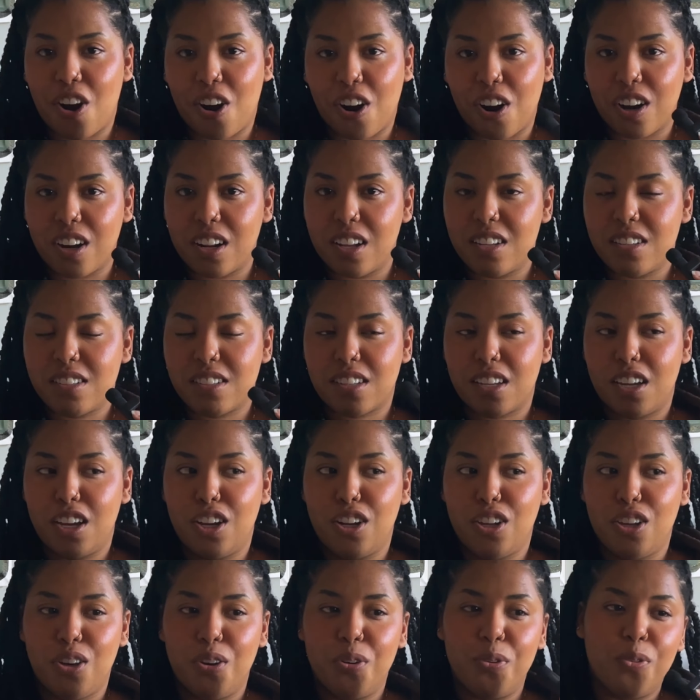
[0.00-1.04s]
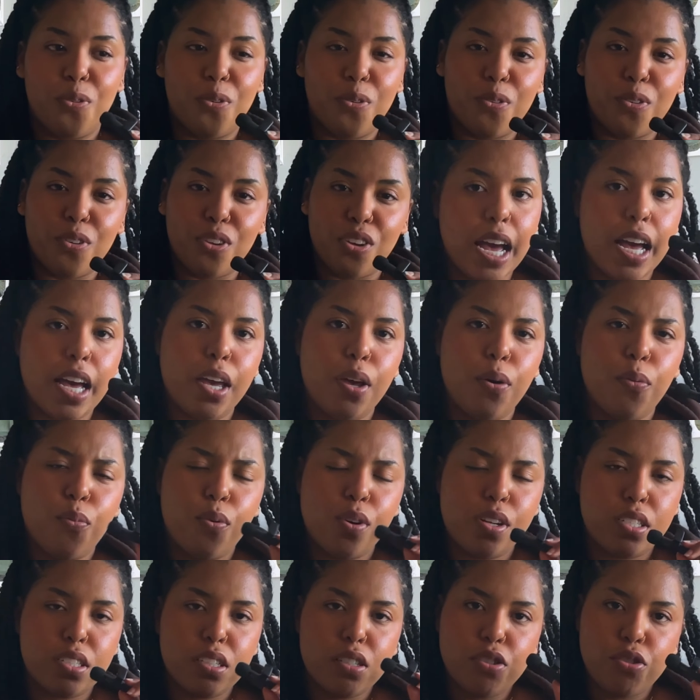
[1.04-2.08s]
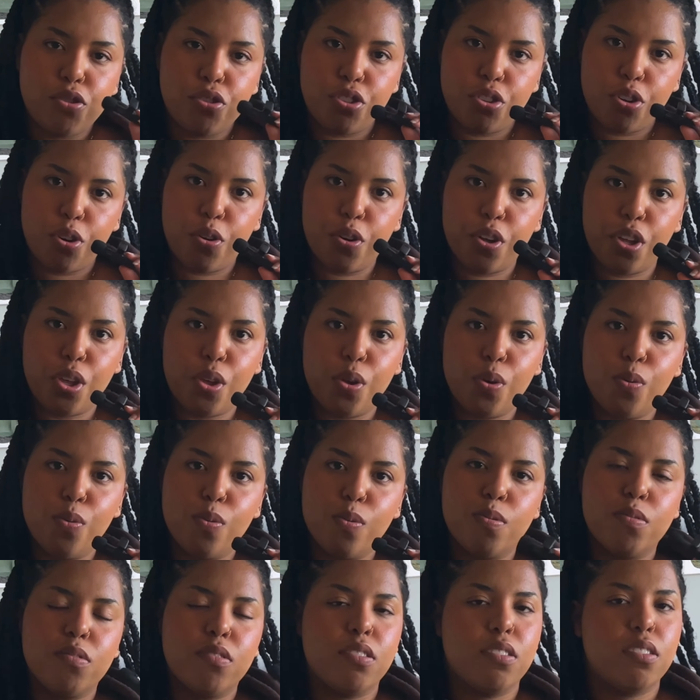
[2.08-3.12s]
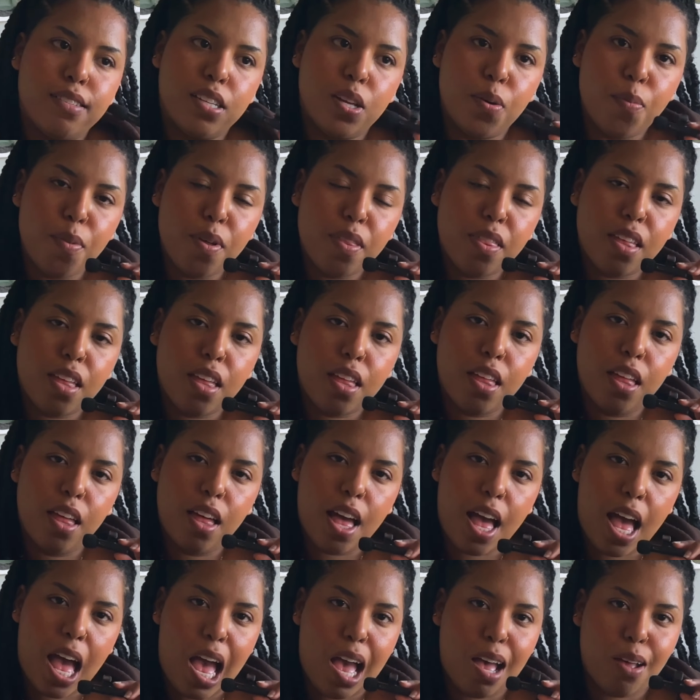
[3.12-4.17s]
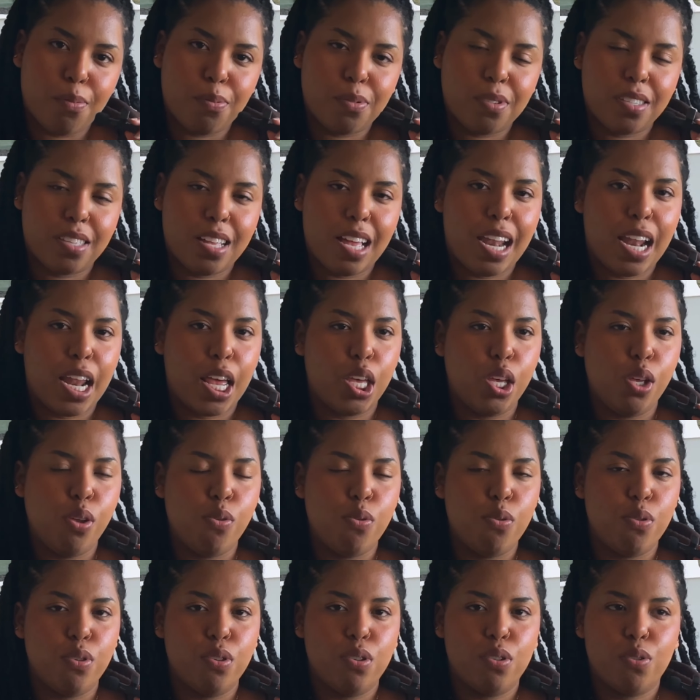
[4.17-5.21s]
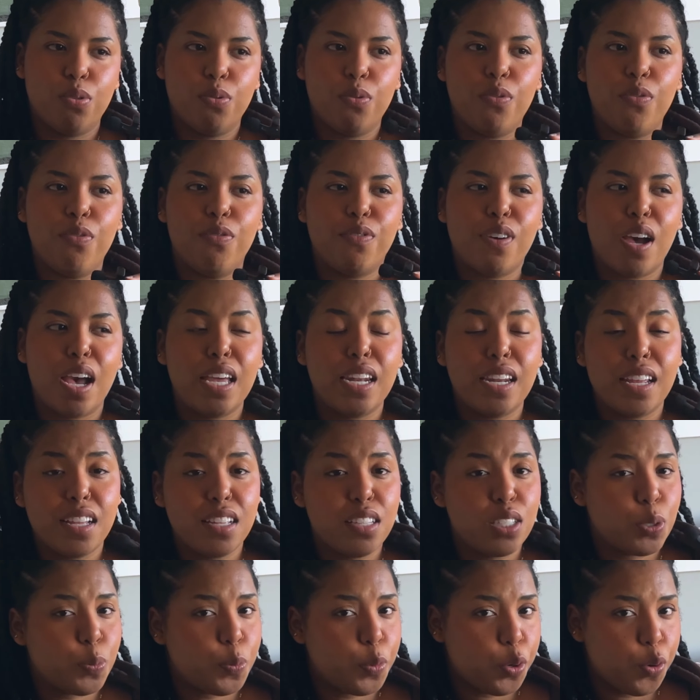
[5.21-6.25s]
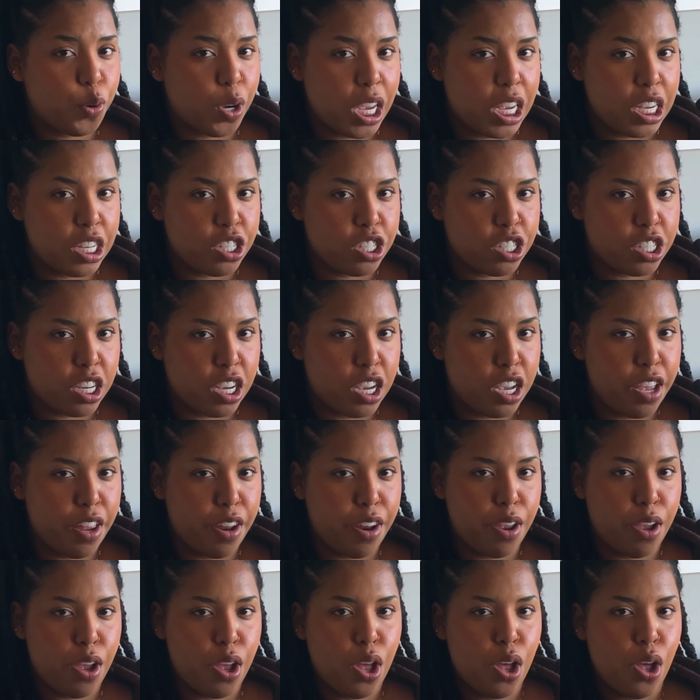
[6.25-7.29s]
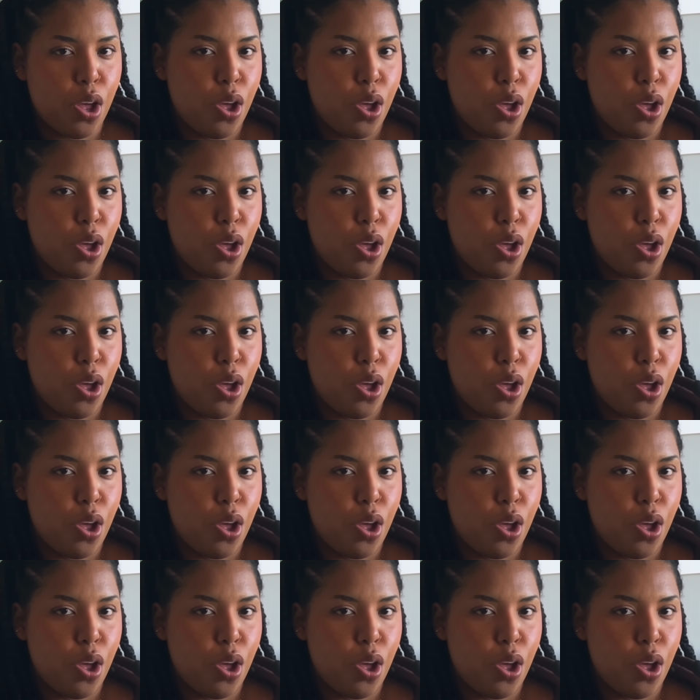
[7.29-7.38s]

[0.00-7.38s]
artist in you. I want to show you some of the apps that I use to find inspiration.